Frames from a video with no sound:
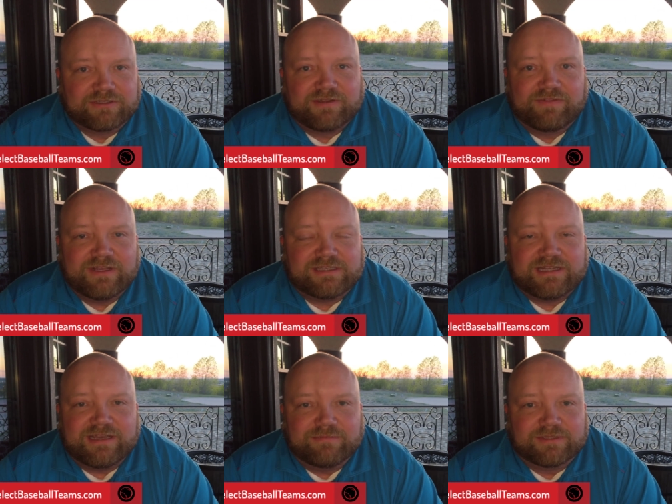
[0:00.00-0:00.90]
Most of
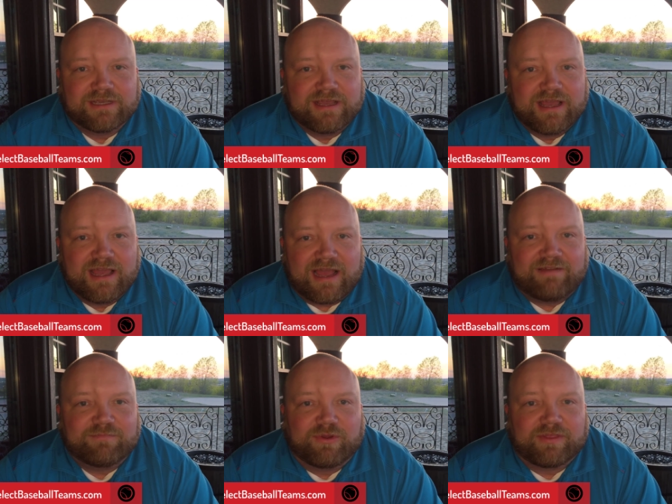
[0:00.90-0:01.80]
these teams
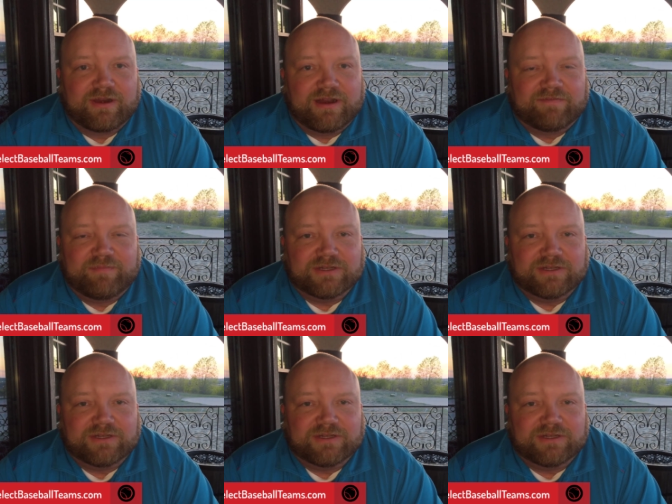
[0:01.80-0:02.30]
have more than enough